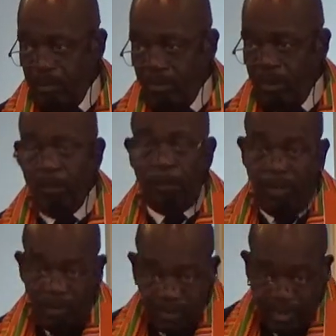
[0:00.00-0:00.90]
We
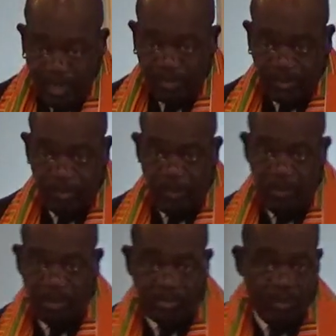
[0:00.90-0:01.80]
bear
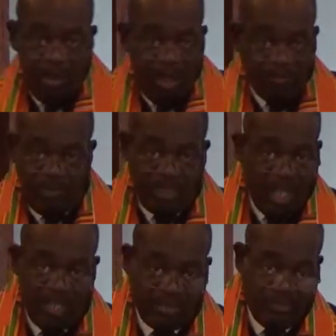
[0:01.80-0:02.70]
testimony to our
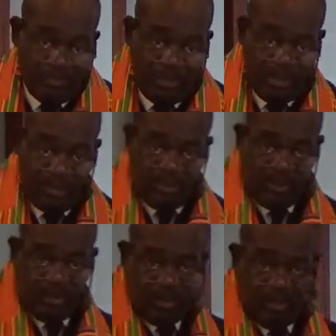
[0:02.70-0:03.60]
philosophies.